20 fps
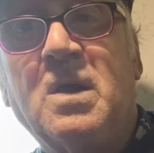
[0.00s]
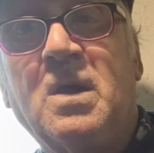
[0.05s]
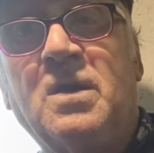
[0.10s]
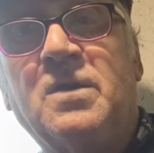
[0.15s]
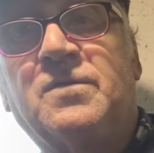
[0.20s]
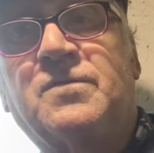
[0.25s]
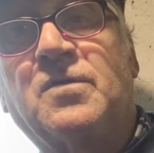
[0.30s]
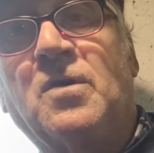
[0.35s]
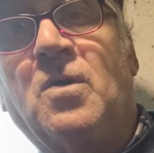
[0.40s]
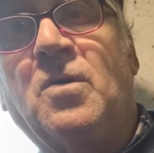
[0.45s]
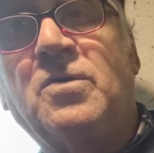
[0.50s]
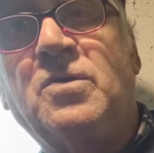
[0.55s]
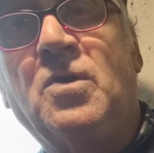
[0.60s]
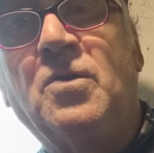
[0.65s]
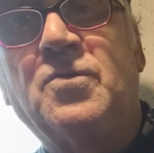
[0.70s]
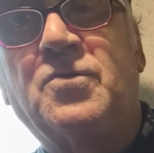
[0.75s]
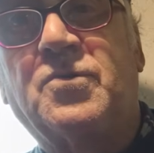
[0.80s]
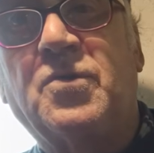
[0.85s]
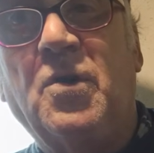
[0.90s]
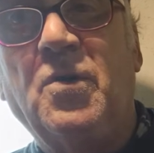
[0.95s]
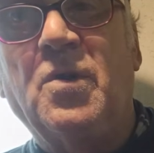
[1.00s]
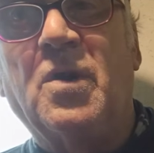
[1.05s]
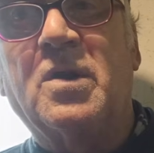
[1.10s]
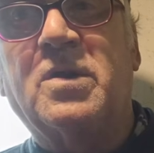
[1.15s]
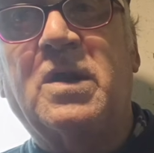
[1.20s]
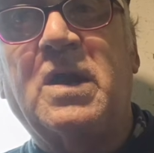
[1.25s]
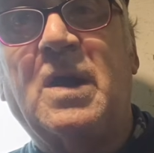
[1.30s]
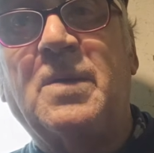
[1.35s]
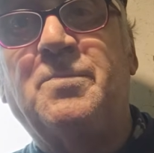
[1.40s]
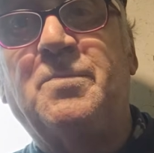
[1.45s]
so you do
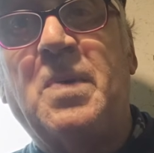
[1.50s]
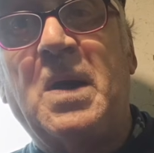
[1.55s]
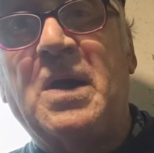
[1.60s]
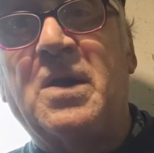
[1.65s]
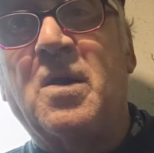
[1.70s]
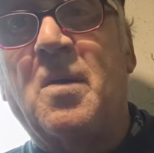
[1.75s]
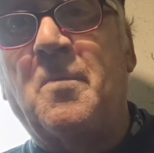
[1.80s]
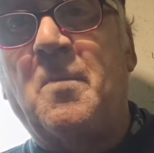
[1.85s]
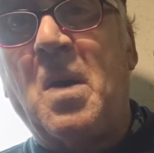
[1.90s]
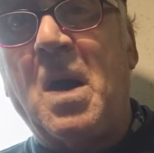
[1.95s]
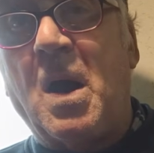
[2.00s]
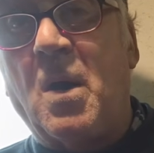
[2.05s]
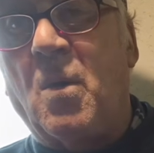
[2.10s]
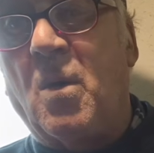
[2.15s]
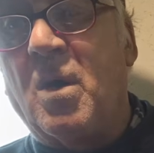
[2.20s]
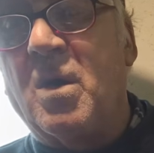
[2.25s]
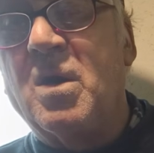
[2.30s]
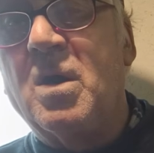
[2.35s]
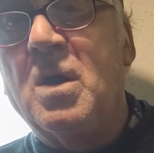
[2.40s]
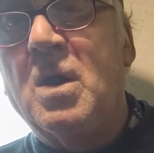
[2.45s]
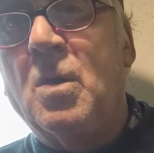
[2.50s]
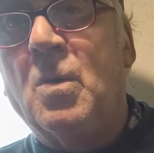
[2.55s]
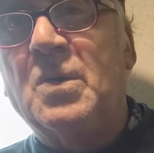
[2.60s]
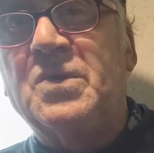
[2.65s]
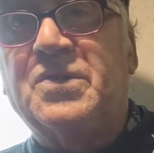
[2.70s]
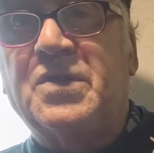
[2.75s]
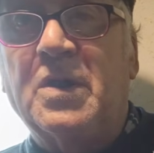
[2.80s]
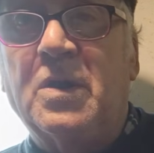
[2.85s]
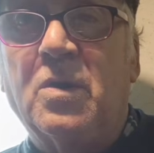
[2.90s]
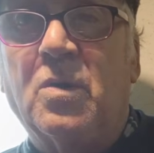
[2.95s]
not get better power
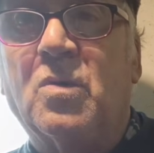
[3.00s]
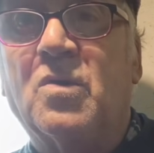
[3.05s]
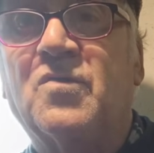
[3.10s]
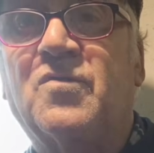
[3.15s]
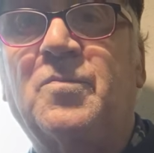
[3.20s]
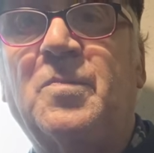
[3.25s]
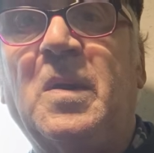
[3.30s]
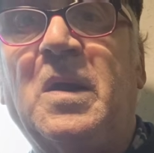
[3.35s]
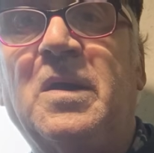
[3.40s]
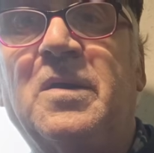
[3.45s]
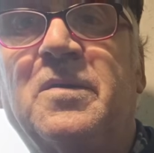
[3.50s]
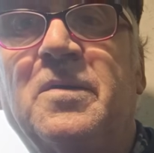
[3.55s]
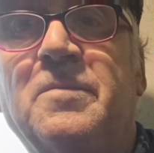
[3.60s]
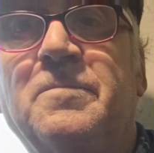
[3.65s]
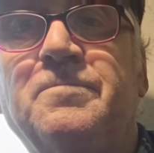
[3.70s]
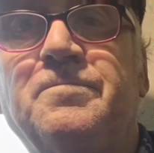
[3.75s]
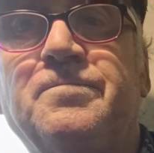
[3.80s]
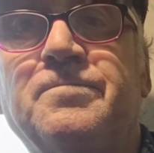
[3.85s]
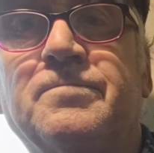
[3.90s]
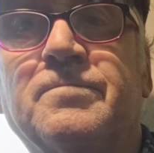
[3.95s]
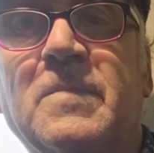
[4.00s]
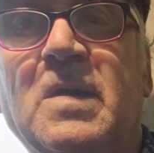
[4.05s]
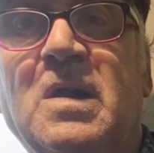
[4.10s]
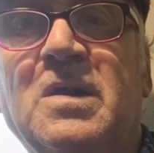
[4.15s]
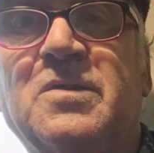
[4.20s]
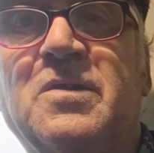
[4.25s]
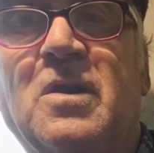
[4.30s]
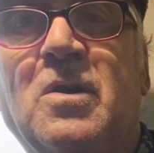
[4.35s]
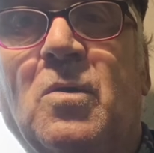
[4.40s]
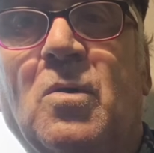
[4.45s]
with the lower speed.
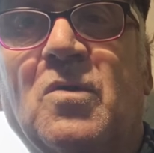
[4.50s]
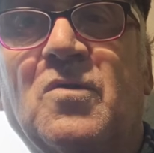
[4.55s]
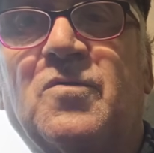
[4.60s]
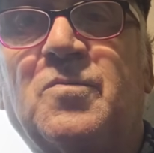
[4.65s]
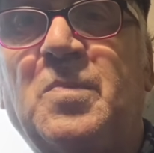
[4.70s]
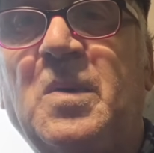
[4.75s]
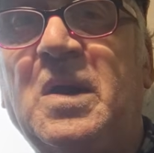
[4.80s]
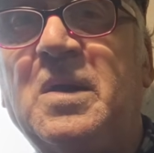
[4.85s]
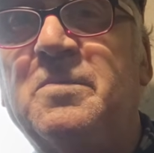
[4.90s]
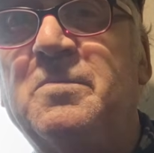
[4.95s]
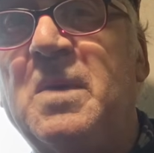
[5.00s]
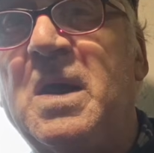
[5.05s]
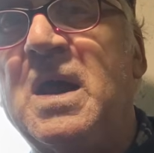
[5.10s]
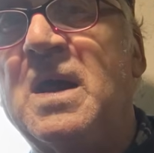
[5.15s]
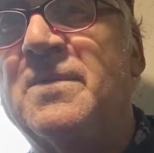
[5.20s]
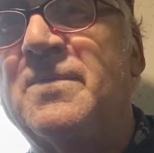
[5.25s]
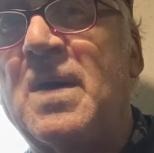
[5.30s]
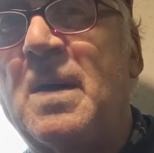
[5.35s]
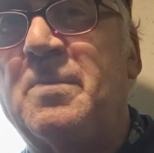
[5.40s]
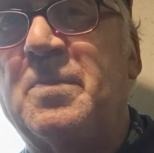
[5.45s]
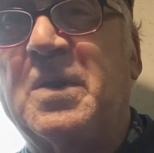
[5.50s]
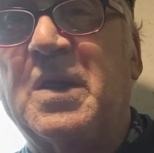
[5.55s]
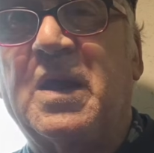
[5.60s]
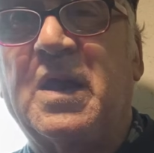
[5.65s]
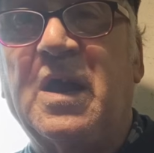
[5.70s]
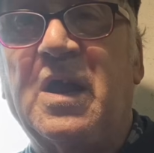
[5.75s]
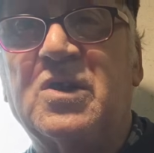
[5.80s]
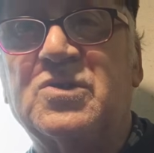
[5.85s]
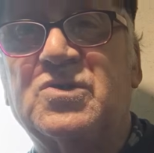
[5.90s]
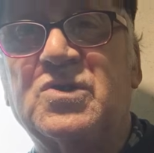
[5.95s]
The lower speed may have
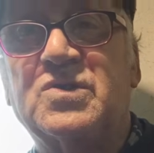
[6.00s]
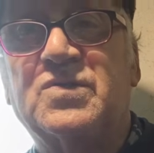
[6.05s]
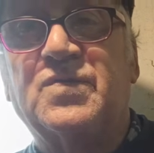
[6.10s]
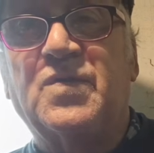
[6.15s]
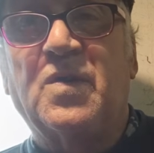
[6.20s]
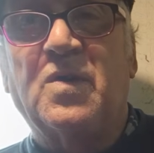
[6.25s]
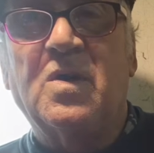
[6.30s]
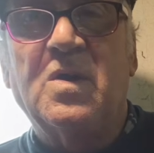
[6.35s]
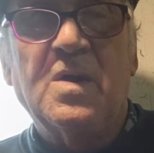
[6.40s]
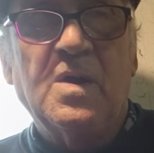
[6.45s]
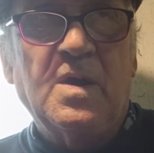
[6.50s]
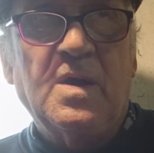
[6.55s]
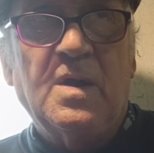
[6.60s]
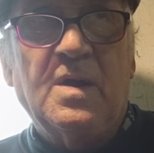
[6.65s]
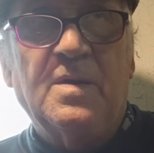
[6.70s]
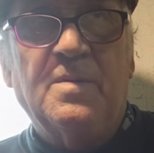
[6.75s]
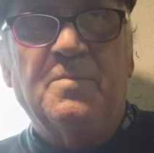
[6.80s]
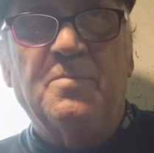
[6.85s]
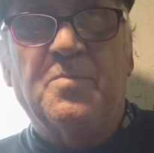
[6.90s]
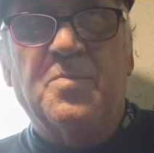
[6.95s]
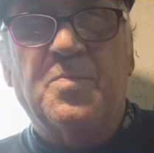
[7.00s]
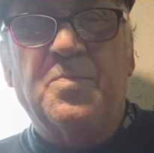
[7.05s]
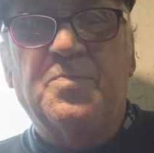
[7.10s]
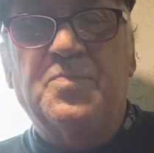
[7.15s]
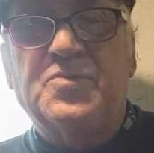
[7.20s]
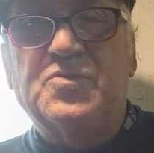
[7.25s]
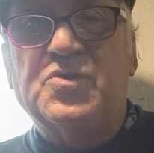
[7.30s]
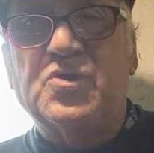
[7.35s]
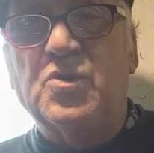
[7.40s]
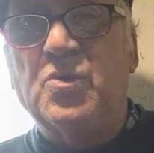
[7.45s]
applications for
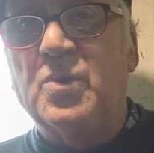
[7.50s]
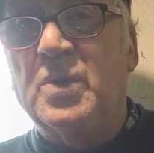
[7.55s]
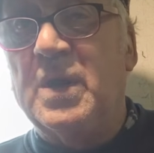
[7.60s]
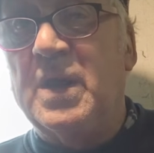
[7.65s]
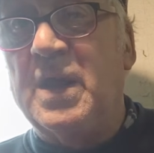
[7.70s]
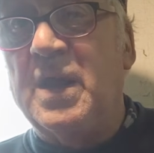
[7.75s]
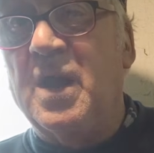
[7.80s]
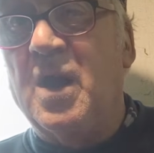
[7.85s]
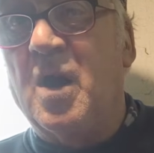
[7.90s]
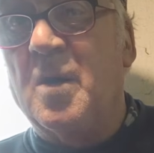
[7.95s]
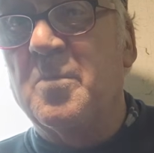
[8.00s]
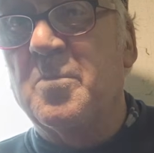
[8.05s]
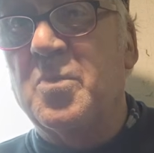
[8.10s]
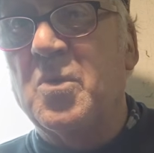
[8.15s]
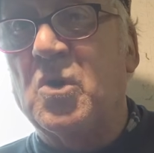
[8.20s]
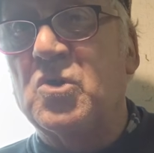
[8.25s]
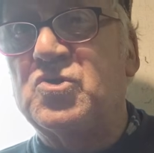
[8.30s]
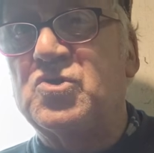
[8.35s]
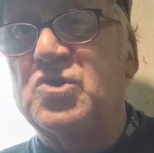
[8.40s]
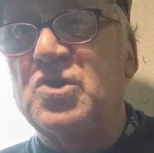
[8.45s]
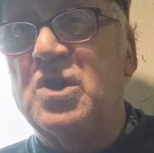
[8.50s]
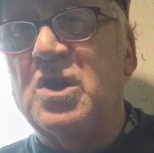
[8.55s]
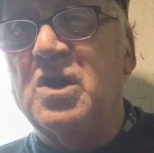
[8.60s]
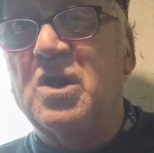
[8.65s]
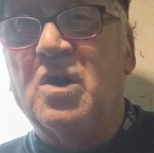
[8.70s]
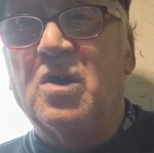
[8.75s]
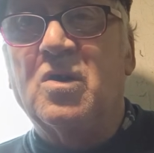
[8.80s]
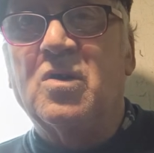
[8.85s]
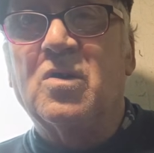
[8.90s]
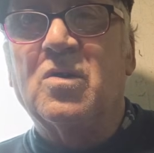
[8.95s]
jeweling or
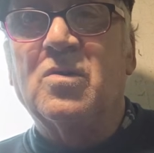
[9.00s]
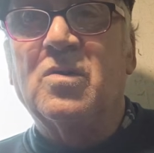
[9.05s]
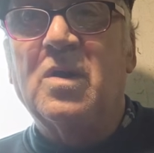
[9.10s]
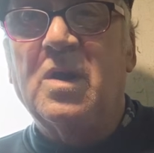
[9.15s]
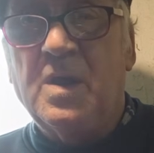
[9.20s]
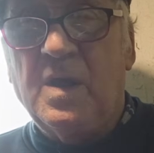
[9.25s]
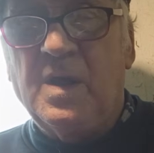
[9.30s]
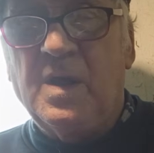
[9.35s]
brushing or